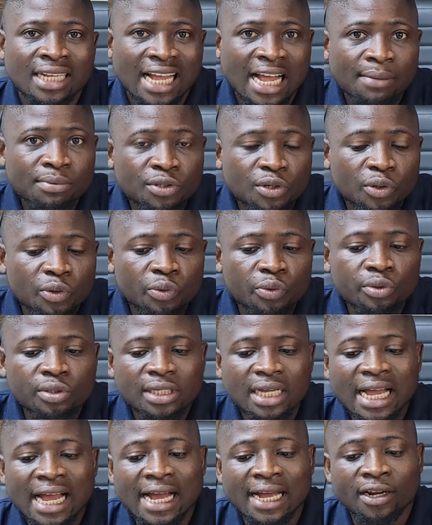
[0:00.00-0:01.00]
absolute
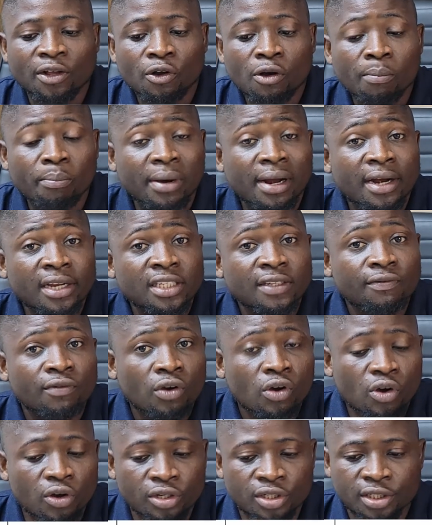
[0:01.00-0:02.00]
and comparative
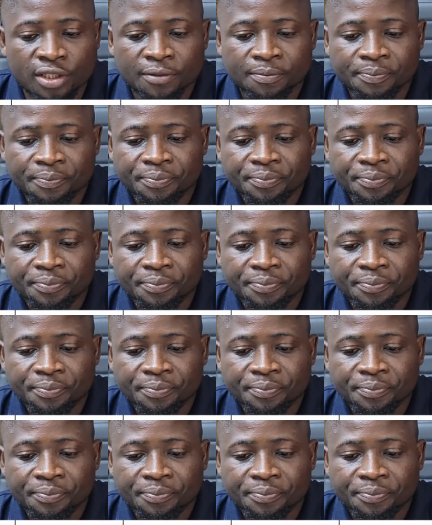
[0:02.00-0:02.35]
cost,